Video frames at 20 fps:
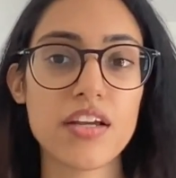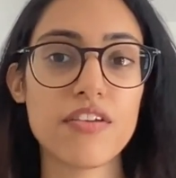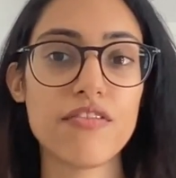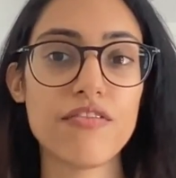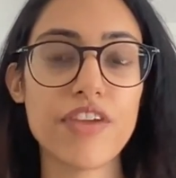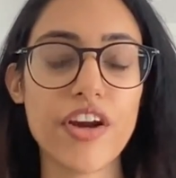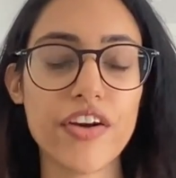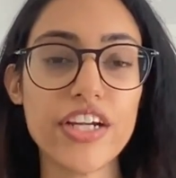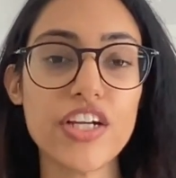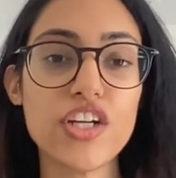
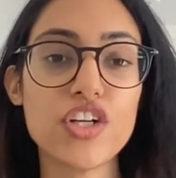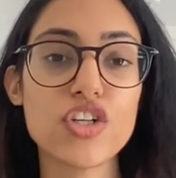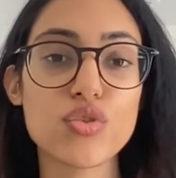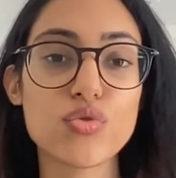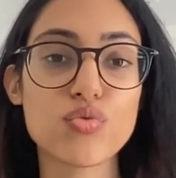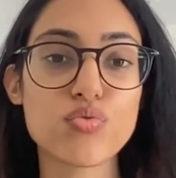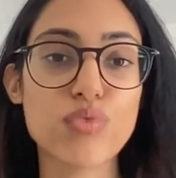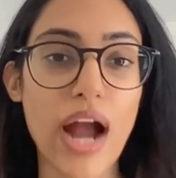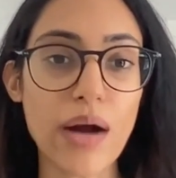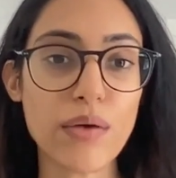very
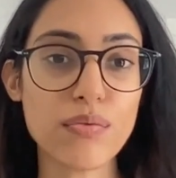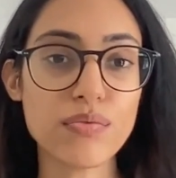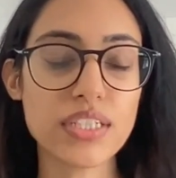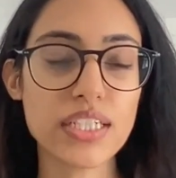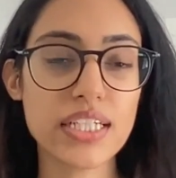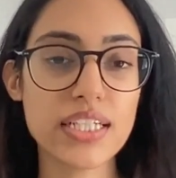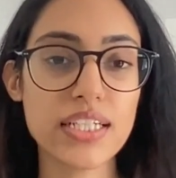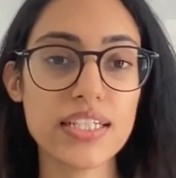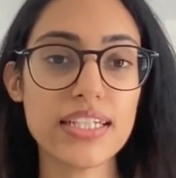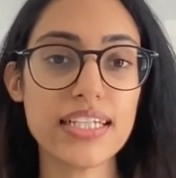
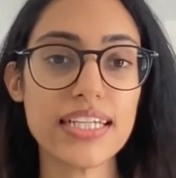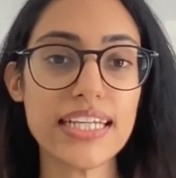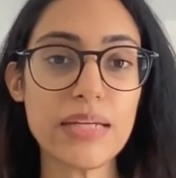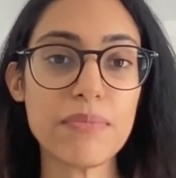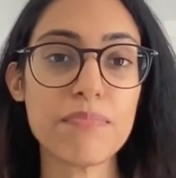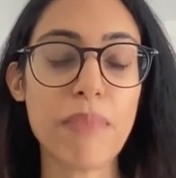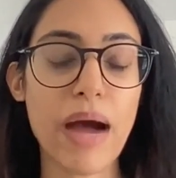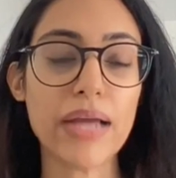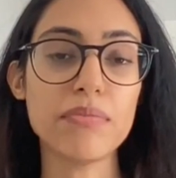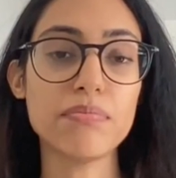grounded in
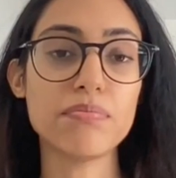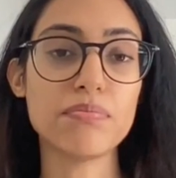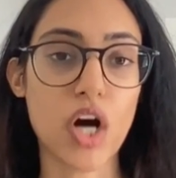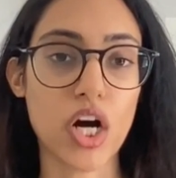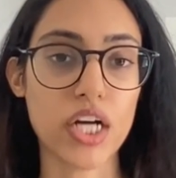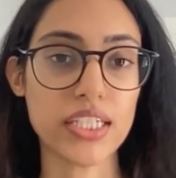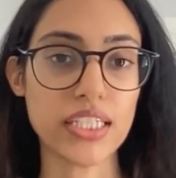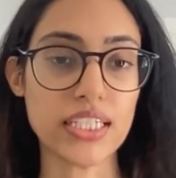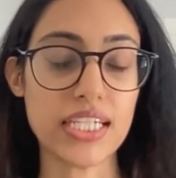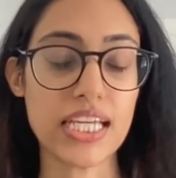my
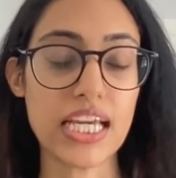body.